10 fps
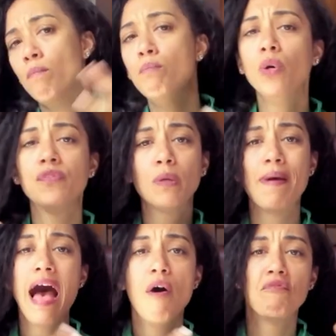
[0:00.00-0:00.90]
moves
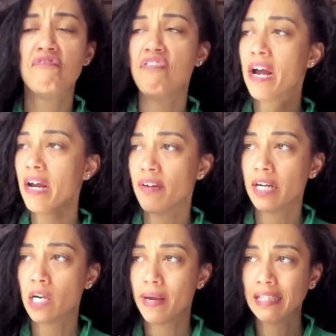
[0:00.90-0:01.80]
about very,
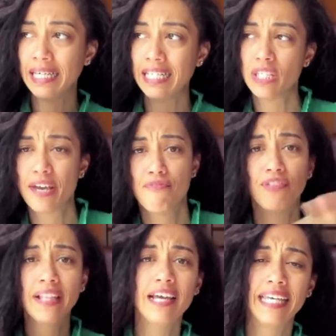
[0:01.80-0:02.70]
very quickly and he's like
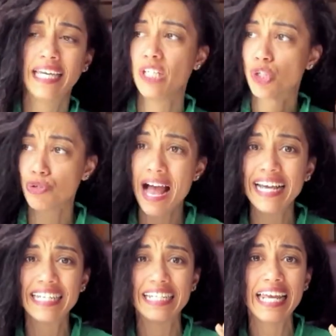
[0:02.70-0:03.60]
flailing and he's
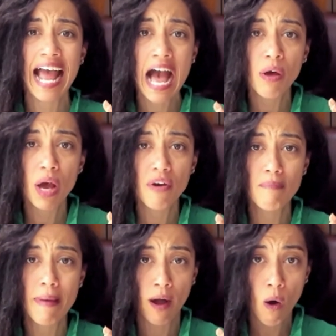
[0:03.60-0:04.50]
trying to get out of
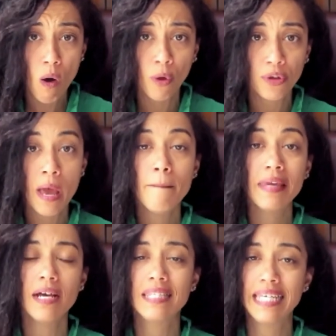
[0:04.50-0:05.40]
my hold
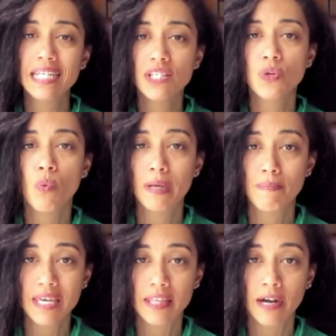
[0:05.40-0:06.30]
because he doesn't want to
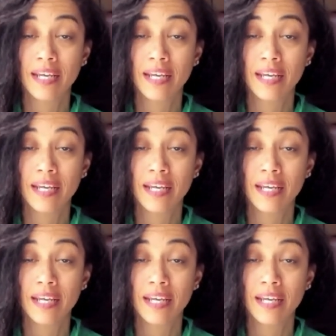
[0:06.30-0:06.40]
be there.